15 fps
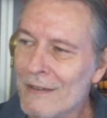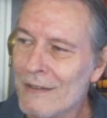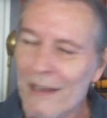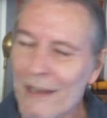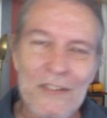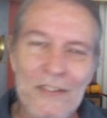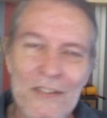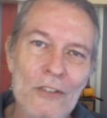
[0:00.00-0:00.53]

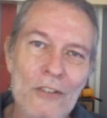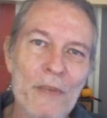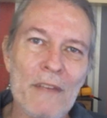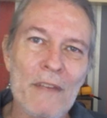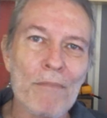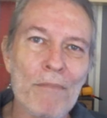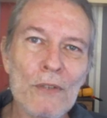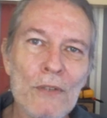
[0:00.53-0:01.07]
That's going to be
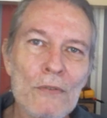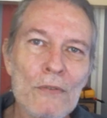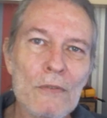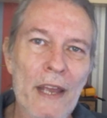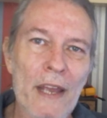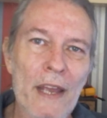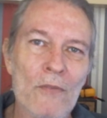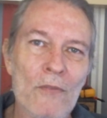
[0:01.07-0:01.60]
in
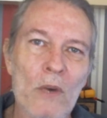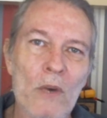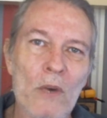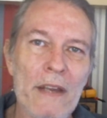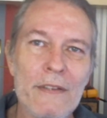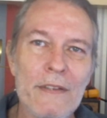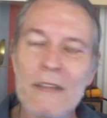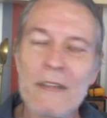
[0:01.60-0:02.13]
blue and
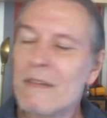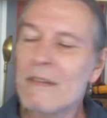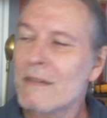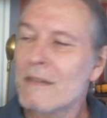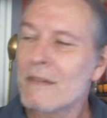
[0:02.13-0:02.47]
white.